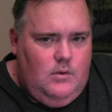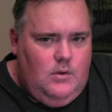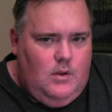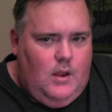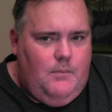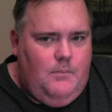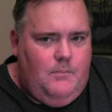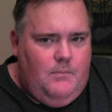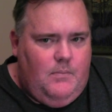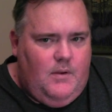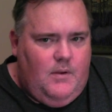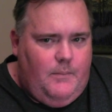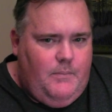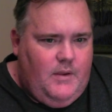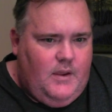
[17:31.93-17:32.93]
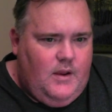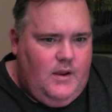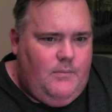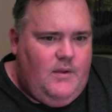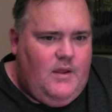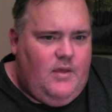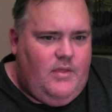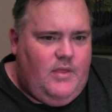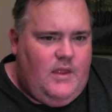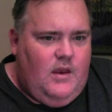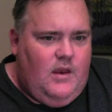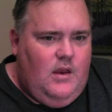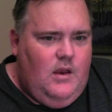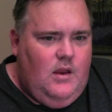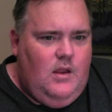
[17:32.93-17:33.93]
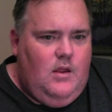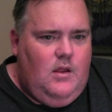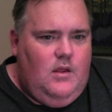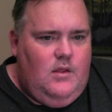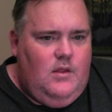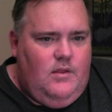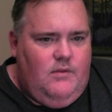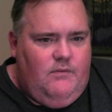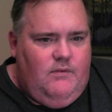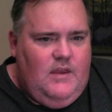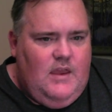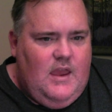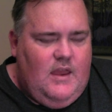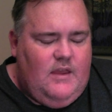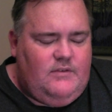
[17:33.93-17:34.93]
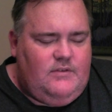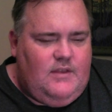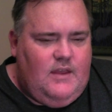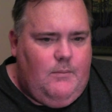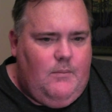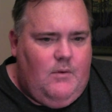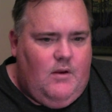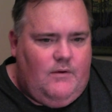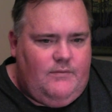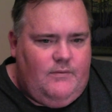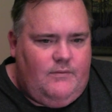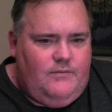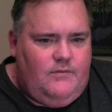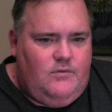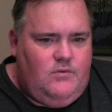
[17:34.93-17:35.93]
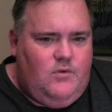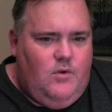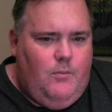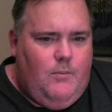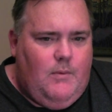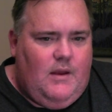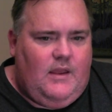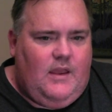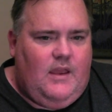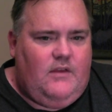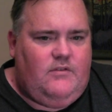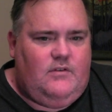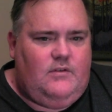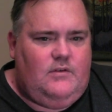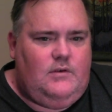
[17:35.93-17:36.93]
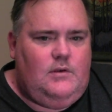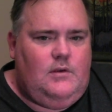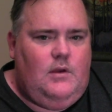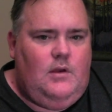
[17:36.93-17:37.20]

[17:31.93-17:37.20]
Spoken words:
But I pick it up now that the VA has taken me off of 2 medications.